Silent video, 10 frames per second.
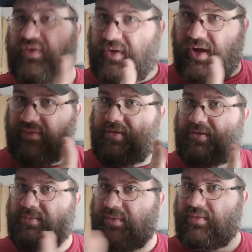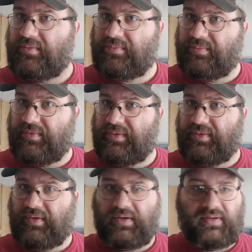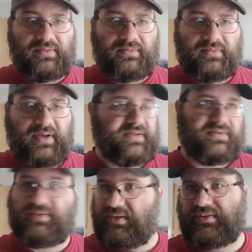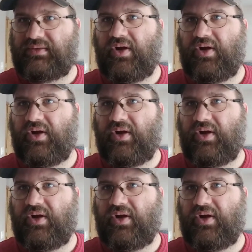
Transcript: the cover, or the, I guess just